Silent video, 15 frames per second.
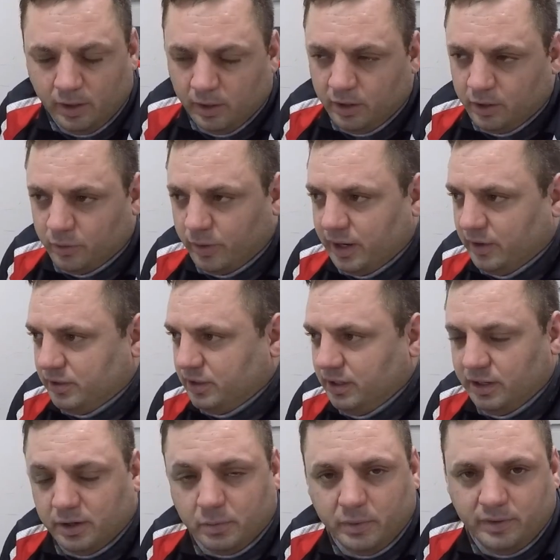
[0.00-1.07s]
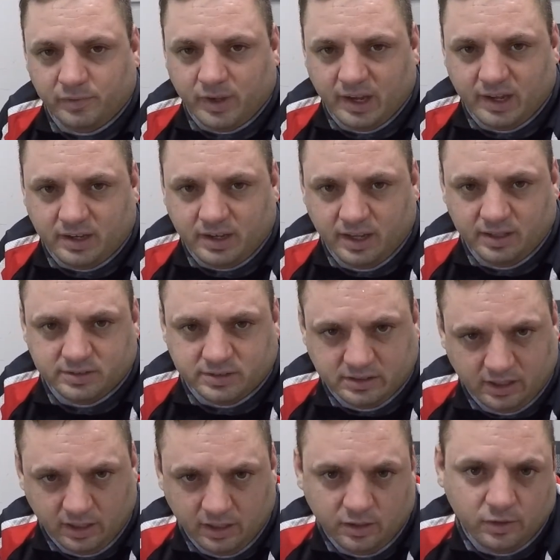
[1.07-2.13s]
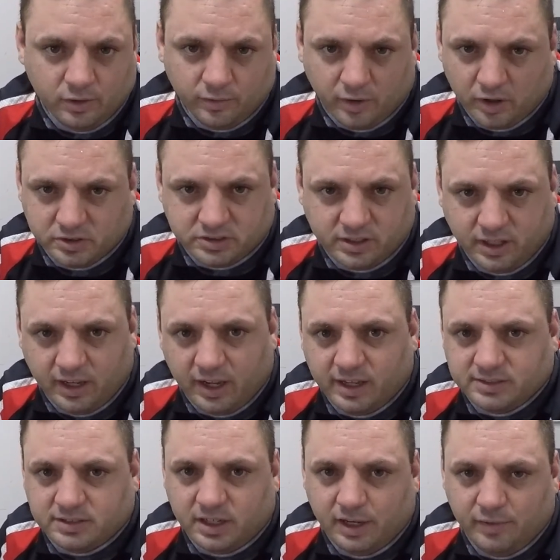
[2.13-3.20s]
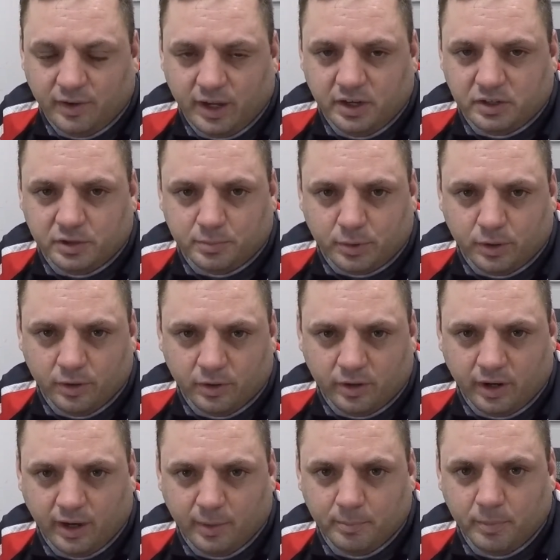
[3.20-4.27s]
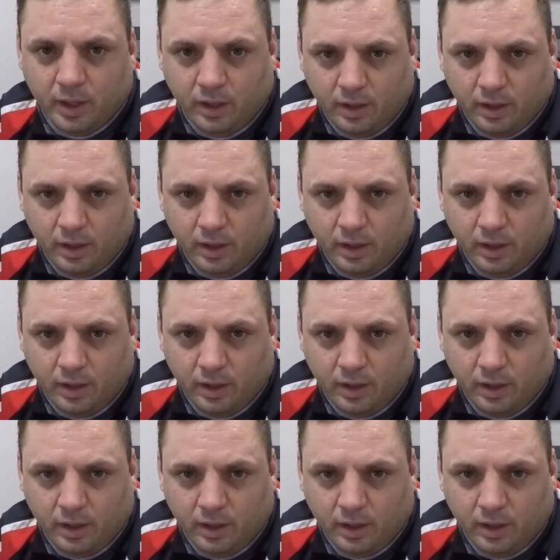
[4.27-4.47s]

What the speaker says: Around here we've got Kent State University has an aviation program.